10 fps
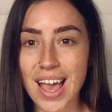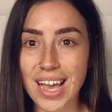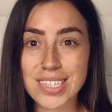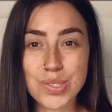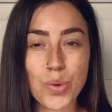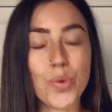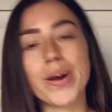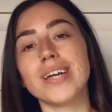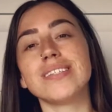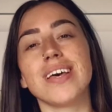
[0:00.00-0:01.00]
As
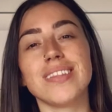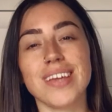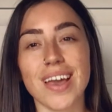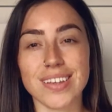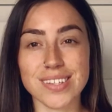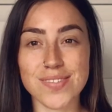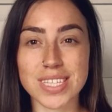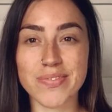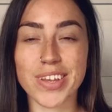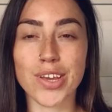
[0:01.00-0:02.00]
always, at the end of
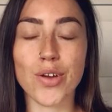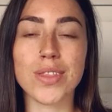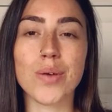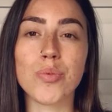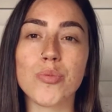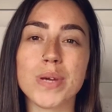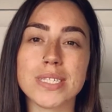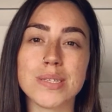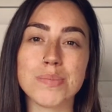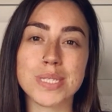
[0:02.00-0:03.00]
this video, there will be
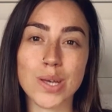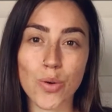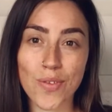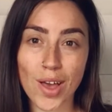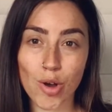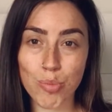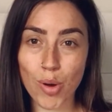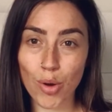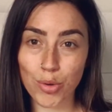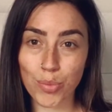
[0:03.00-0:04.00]
some self-help
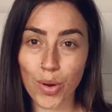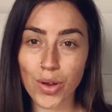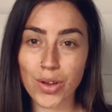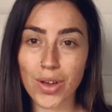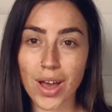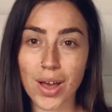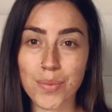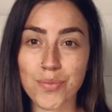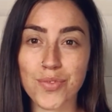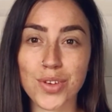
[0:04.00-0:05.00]
homework
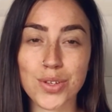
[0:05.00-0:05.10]
for